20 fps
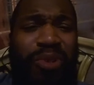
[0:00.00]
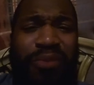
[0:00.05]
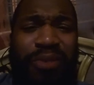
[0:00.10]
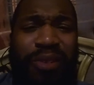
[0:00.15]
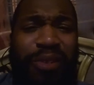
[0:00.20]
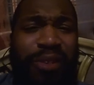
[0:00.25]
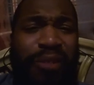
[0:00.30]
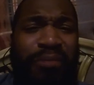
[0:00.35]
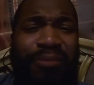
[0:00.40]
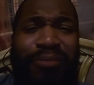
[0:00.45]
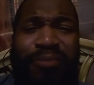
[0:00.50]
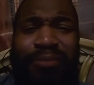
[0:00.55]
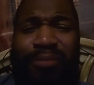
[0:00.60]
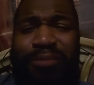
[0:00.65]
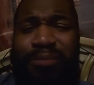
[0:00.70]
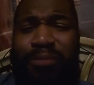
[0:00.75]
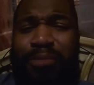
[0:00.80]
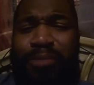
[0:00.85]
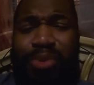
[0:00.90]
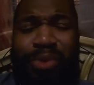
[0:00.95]
of a
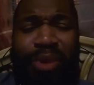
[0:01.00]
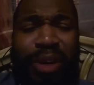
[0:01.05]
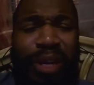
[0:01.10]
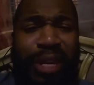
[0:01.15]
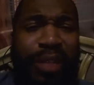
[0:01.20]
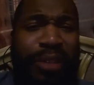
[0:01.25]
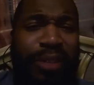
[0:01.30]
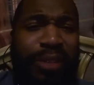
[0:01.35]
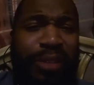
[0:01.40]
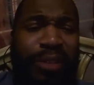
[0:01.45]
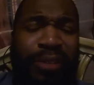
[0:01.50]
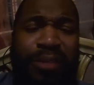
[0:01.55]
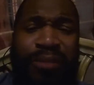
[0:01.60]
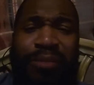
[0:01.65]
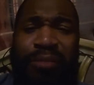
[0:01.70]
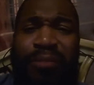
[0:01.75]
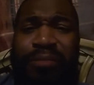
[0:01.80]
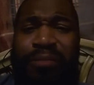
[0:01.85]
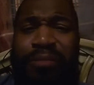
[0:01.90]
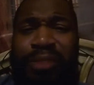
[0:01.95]
brace
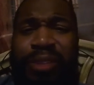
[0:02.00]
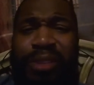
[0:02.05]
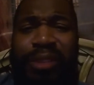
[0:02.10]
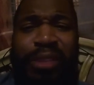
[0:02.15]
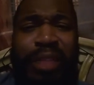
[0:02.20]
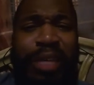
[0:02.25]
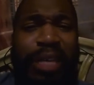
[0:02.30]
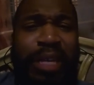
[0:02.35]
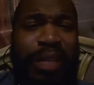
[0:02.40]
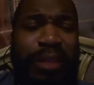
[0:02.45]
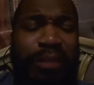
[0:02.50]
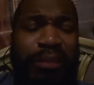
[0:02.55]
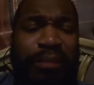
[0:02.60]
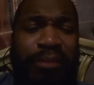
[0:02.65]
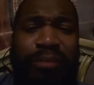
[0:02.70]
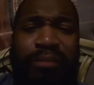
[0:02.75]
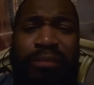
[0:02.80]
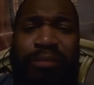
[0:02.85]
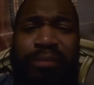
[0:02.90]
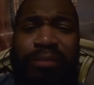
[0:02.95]
stent
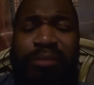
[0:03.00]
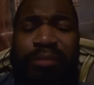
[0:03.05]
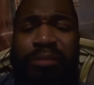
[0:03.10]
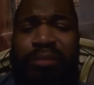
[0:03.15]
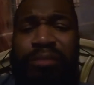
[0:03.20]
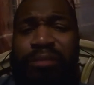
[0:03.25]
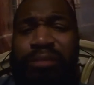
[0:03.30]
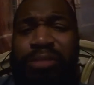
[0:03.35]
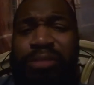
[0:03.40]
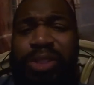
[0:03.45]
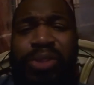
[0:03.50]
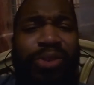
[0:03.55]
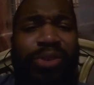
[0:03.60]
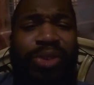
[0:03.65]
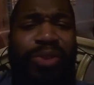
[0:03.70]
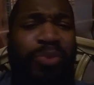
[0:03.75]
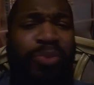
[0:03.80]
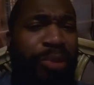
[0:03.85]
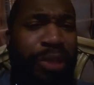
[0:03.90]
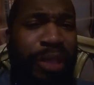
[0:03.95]
or a
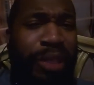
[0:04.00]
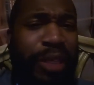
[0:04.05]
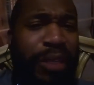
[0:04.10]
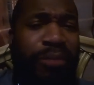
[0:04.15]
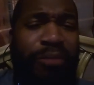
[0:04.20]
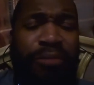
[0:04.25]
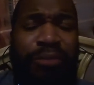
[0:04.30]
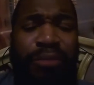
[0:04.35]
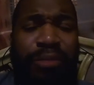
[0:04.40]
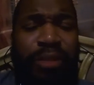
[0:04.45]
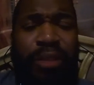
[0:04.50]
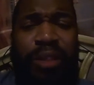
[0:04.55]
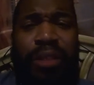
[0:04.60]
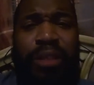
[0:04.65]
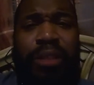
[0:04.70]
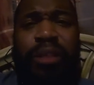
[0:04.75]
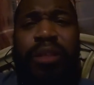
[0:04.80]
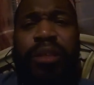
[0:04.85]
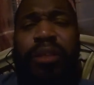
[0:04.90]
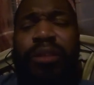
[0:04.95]
splint
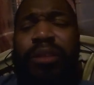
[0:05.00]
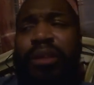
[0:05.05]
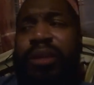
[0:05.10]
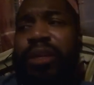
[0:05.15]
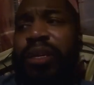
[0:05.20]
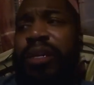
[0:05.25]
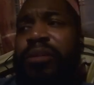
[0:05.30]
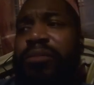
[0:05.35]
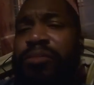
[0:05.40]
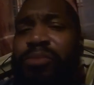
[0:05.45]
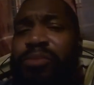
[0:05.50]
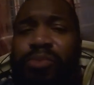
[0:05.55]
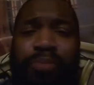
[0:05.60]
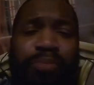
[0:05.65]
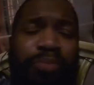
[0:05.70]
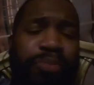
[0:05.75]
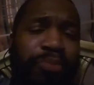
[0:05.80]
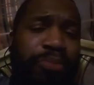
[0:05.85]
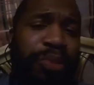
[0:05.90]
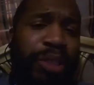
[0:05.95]
thing
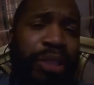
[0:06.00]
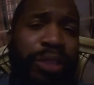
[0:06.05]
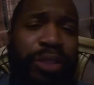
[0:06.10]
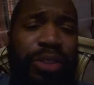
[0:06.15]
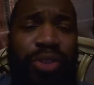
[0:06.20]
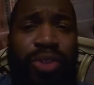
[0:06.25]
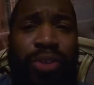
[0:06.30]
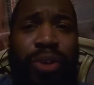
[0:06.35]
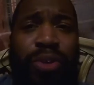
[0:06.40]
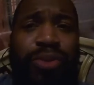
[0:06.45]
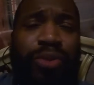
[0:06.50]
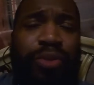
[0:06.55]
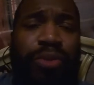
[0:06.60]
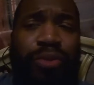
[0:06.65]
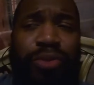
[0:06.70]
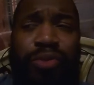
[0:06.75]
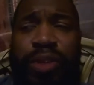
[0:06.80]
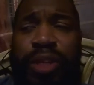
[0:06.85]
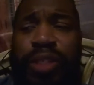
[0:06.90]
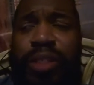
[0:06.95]
plus the
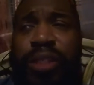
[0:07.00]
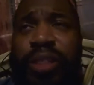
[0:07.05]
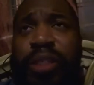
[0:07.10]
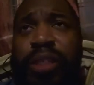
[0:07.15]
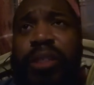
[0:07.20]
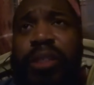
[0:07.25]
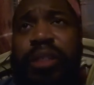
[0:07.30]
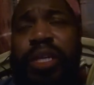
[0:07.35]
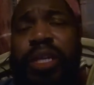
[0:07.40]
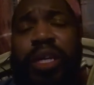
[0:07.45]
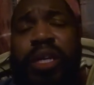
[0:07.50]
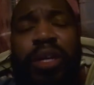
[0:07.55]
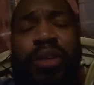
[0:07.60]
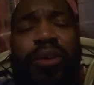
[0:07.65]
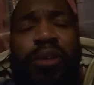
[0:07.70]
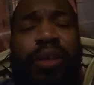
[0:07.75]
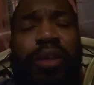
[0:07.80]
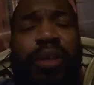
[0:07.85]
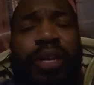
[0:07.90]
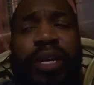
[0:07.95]
surgical dressing. He cut
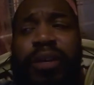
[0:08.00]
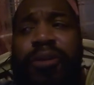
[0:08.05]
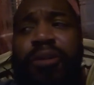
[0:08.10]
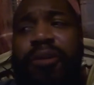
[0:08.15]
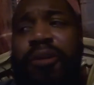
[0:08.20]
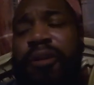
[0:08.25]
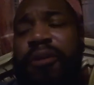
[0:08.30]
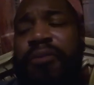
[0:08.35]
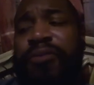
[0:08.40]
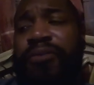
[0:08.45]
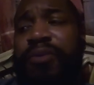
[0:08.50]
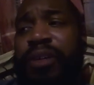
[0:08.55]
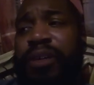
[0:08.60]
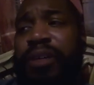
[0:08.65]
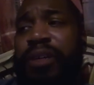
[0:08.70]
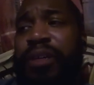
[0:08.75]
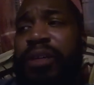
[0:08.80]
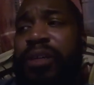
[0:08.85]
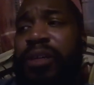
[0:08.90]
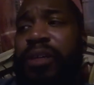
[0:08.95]
all of that off
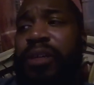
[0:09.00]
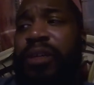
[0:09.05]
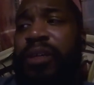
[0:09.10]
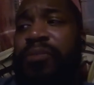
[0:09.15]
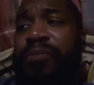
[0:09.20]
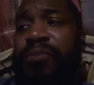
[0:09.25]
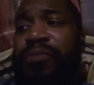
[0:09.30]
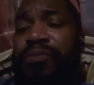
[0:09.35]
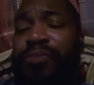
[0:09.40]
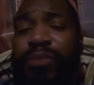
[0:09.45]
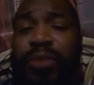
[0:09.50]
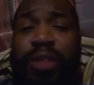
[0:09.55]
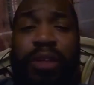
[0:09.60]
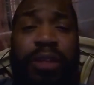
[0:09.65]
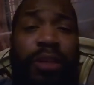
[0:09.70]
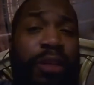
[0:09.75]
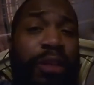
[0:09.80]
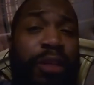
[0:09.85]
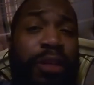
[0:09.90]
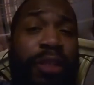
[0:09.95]
and
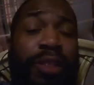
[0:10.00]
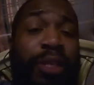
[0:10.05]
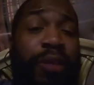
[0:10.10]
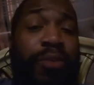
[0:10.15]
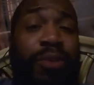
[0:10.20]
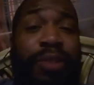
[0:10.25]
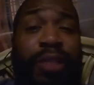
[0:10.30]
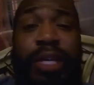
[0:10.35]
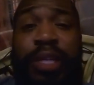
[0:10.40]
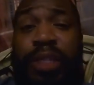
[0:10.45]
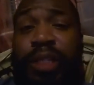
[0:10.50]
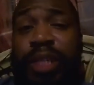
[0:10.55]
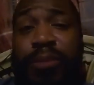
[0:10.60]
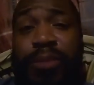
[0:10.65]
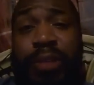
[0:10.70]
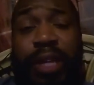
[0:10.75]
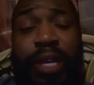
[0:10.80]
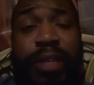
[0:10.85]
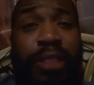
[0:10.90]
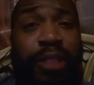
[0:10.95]
said it was healing
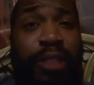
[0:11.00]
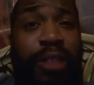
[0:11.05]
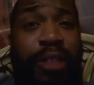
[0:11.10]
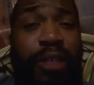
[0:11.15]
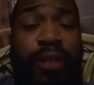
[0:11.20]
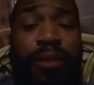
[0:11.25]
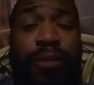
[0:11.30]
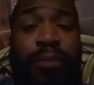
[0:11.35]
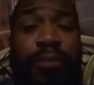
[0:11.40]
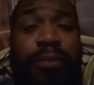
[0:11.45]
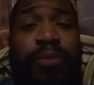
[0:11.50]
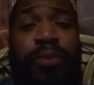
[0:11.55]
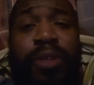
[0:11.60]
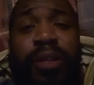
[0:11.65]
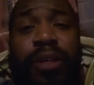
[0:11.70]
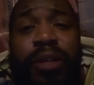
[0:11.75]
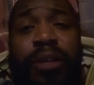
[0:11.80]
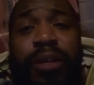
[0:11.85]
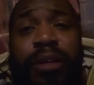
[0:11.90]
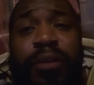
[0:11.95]
up nicely.
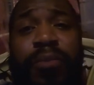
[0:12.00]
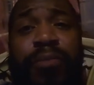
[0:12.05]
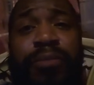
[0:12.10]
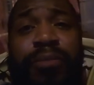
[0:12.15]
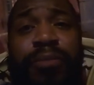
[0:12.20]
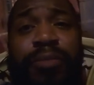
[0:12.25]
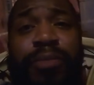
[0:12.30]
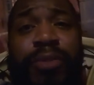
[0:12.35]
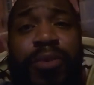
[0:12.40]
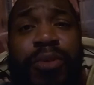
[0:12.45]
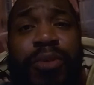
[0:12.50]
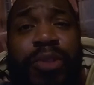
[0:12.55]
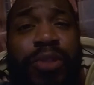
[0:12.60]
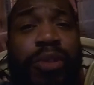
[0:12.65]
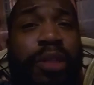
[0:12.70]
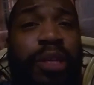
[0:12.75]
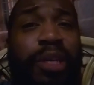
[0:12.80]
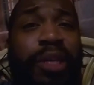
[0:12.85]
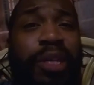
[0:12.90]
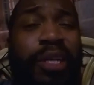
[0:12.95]
There was
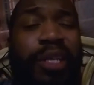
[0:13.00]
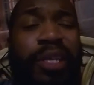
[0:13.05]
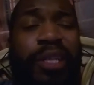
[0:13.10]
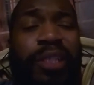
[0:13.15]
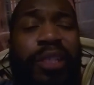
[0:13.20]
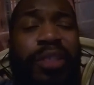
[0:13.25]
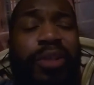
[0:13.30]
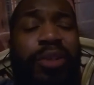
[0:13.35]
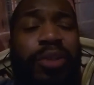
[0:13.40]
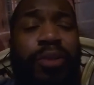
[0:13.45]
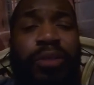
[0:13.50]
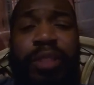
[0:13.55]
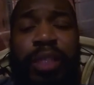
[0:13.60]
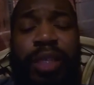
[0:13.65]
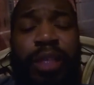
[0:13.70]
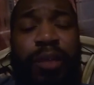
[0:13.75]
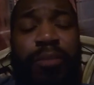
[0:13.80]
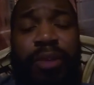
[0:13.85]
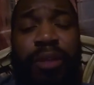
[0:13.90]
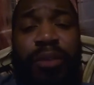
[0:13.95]
only a little
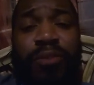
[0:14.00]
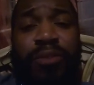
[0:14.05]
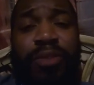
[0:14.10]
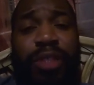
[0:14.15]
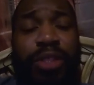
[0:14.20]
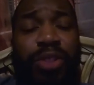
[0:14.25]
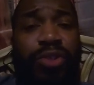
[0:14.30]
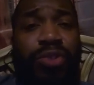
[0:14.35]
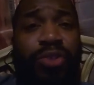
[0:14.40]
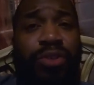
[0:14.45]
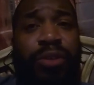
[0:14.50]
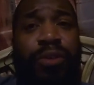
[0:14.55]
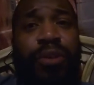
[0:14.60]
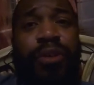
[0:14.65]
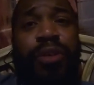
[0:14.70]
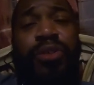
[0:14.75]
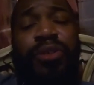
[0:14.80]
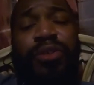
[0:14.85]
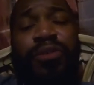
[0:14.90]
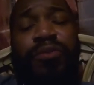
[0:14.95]
teeny bit of
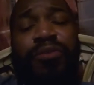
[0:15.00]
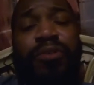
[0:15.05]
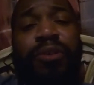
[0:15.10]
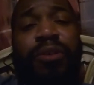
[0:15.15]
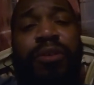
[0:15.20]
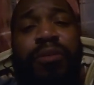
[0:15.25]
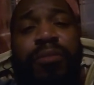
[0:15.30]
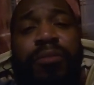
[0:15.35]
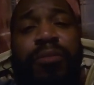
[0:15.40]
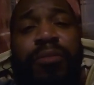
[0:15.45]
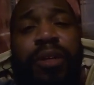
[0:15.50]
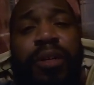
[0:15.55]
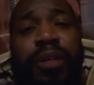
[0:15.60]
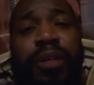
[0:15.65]
discharge from